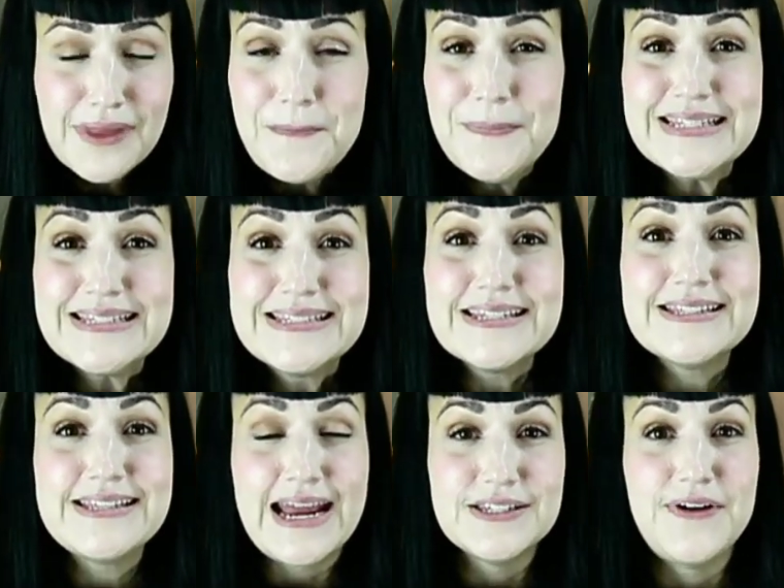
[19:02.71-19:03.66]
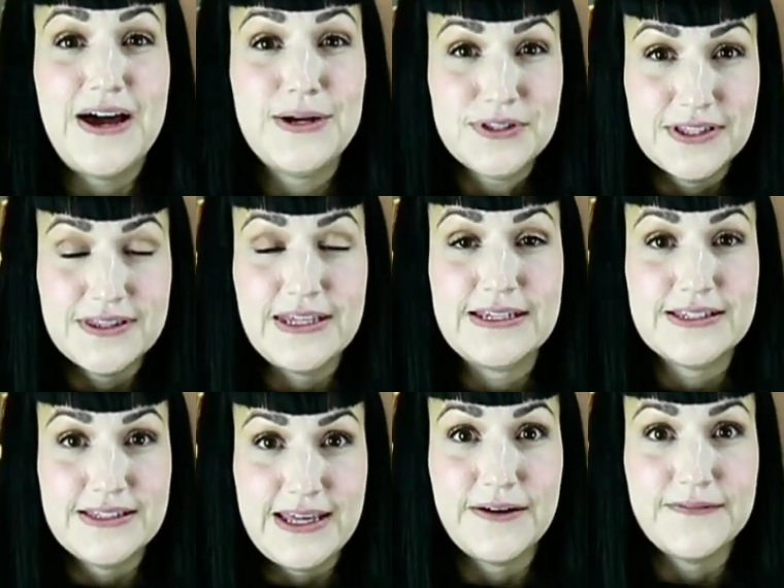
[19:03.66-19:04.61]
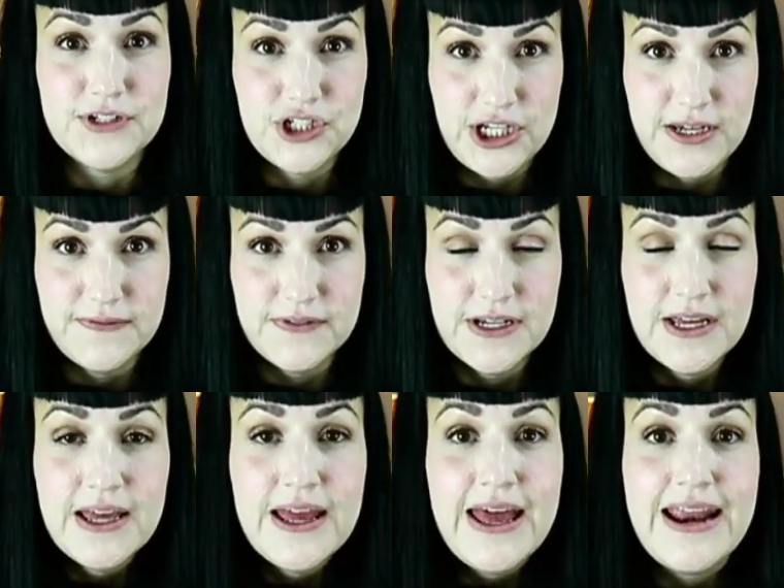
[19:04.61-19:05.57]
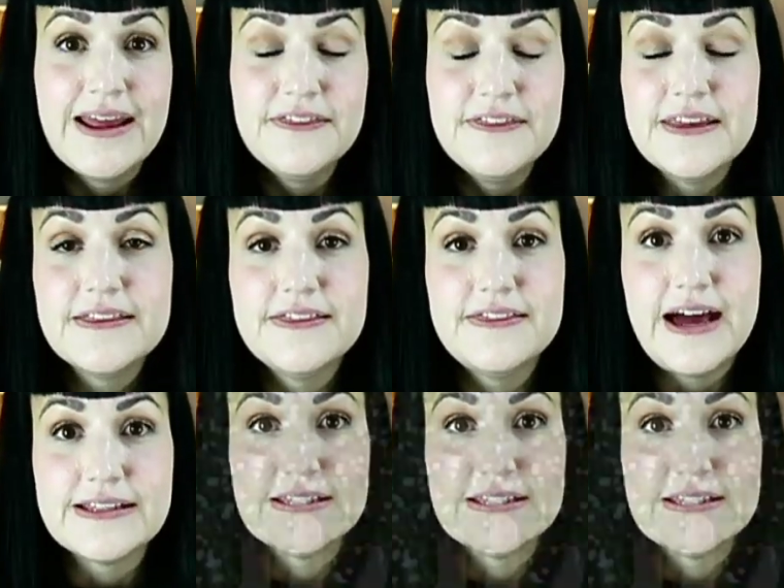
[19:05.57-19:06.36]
but is dissatisfied with the things that they have achieved. And I think that that's